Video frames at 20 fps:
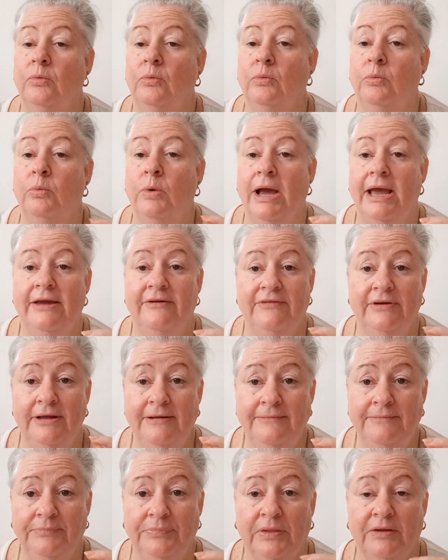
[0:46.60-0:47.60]

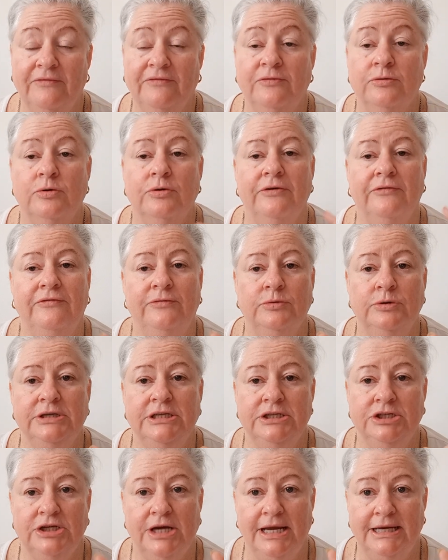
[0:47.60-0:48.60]
waiver for the
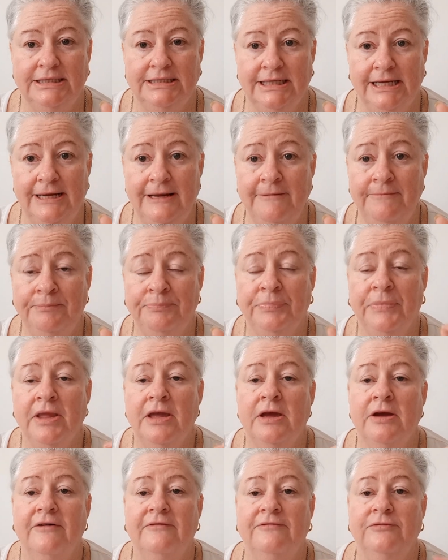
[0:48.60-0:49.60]
40 JD
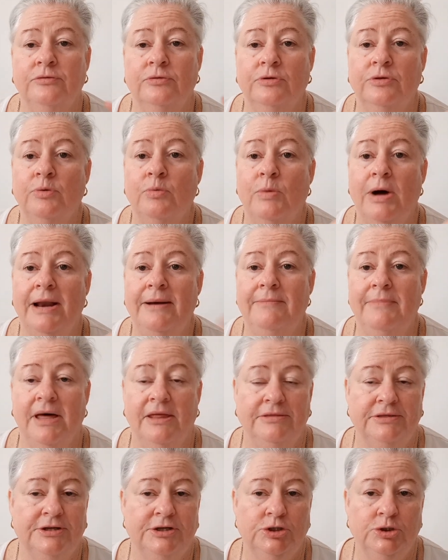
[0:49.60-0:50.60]
for the 1
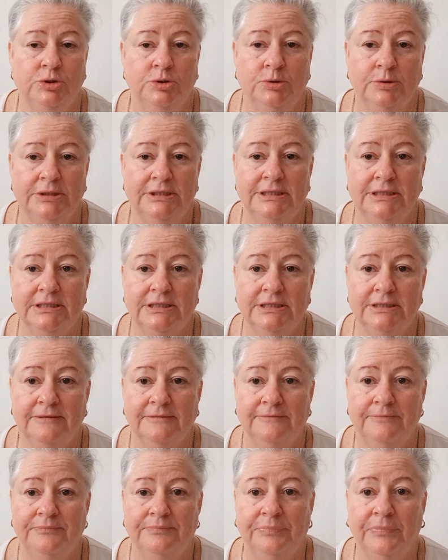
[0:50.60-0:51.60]
month tourist
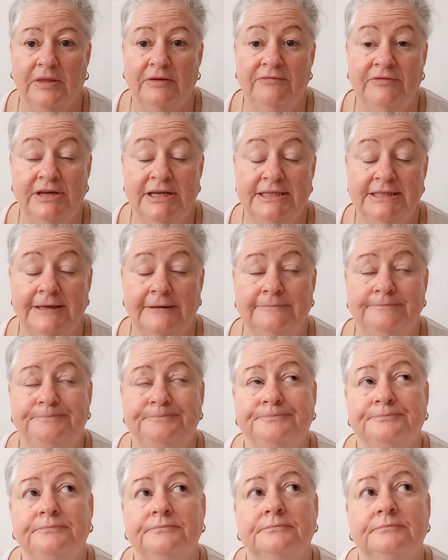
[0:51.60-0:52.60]
visa.
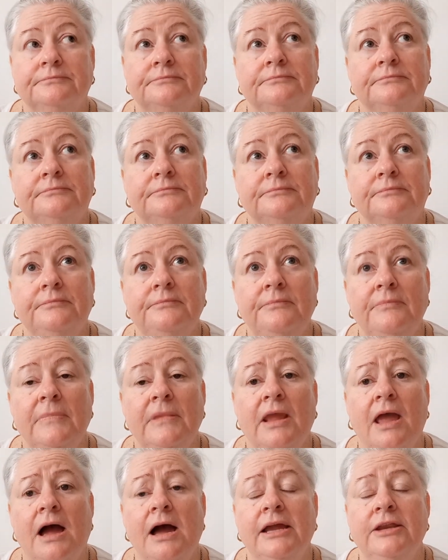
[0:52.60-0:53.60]

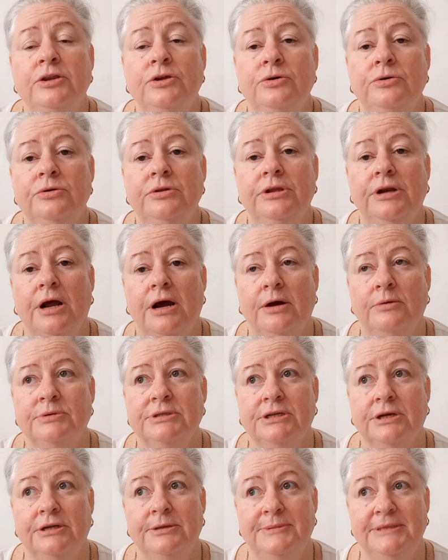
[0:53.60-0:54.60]
I knew that I
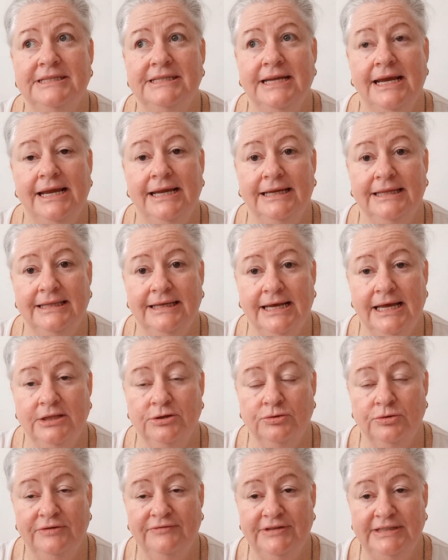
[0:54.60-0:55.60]
was going to be staying in the
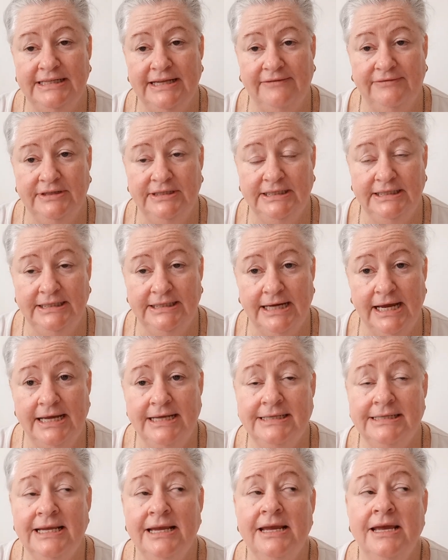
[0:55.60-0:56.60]
country for 70
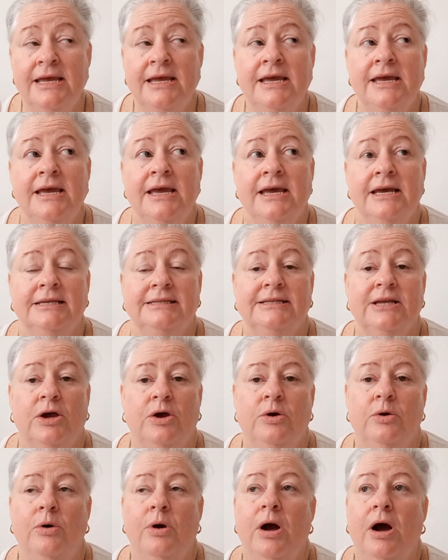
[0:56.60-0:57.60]
days.
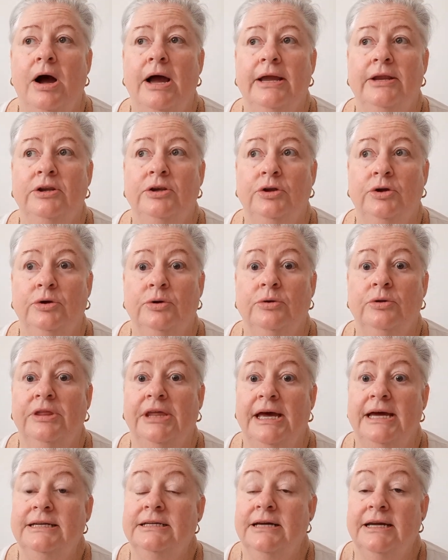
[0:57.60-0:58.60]
So I knew
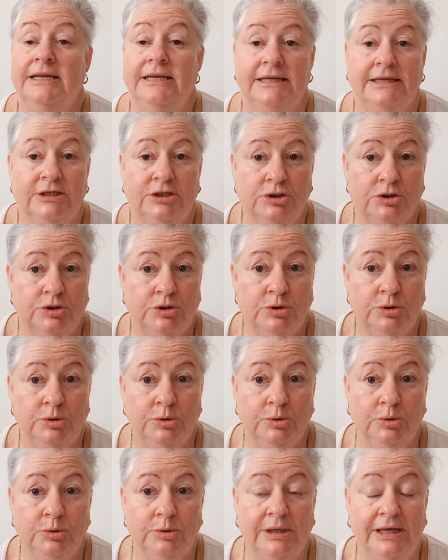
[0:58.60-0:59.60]
that I need to